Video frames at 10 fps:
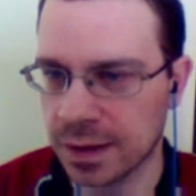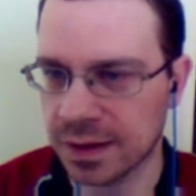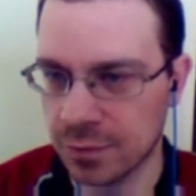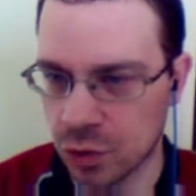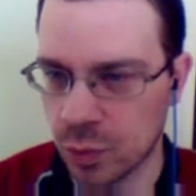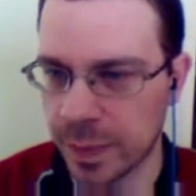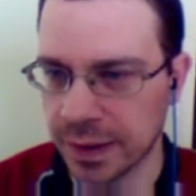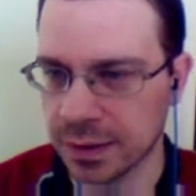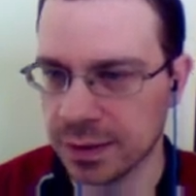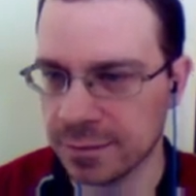have
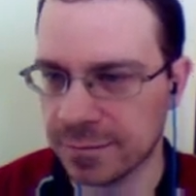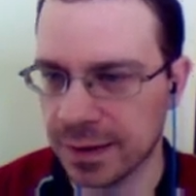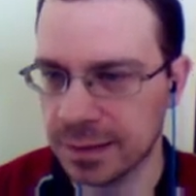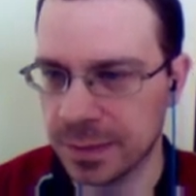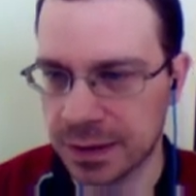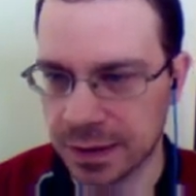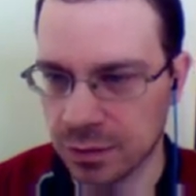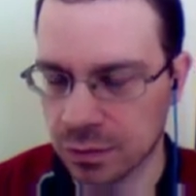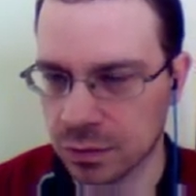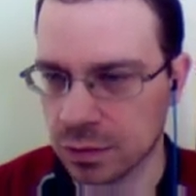occupied the d file, but I
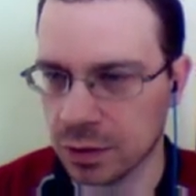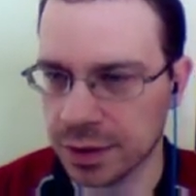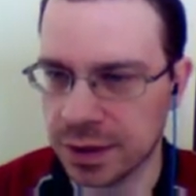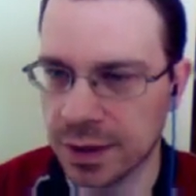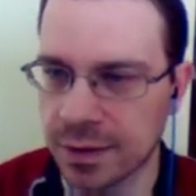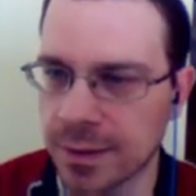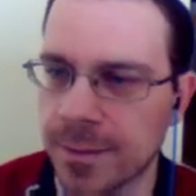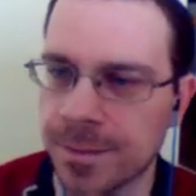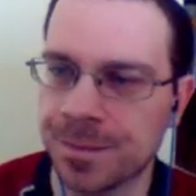don't control it yet.